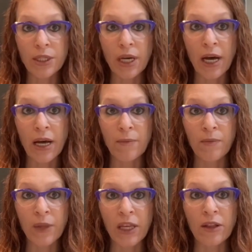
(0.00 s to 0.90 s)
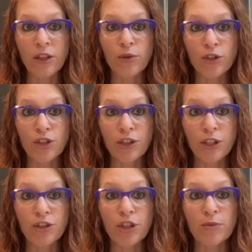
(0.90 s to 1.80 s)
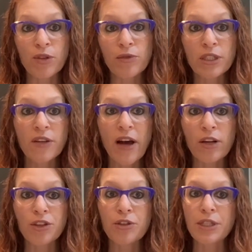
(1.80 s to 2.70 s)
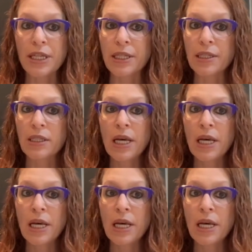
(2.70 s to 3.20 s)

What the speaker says: in the literature in terms of risk factors is